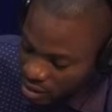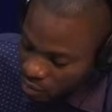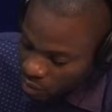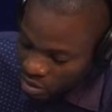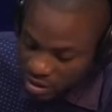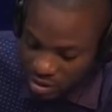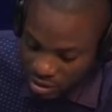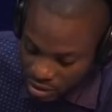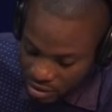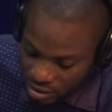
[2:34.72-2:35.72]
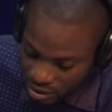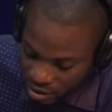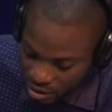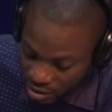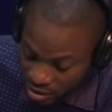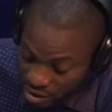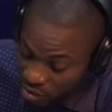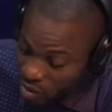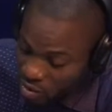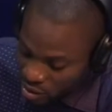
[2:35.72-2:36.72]
in Washington, D.C., that
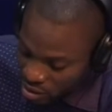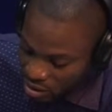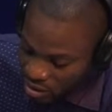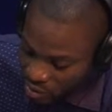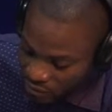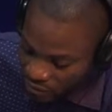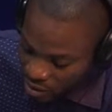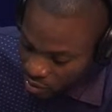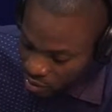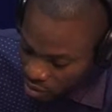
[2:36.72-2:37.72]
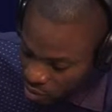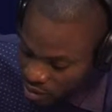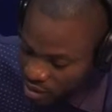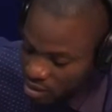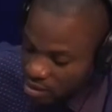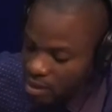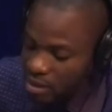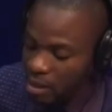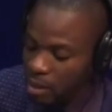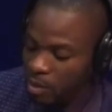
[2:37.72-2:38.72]
he will critically review the
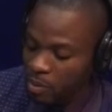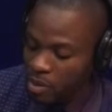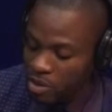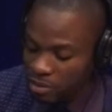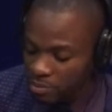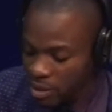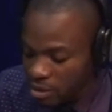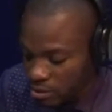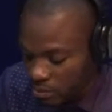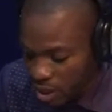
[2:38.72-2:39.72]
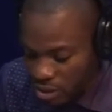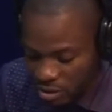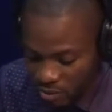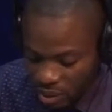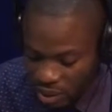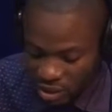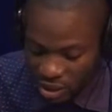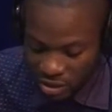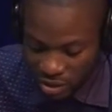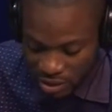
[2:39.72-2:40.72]
2016 appropriation bill passed by
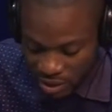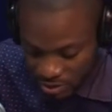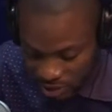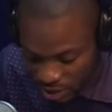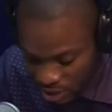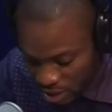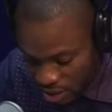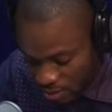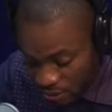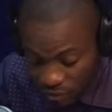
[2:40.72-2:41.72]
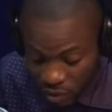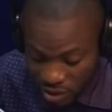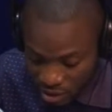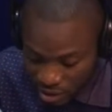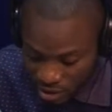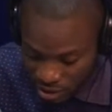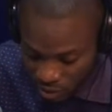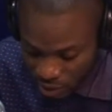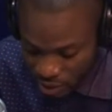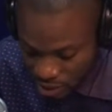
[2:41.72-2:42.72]
National Assembly before assenting
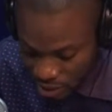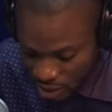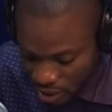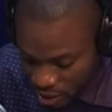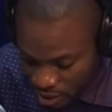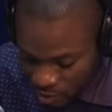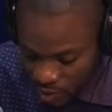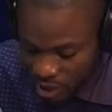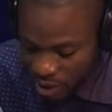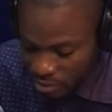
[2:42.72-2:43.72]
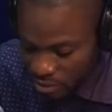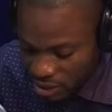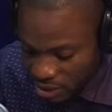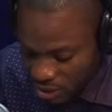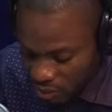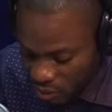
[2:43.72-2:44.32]
to it. Speaking at a meeting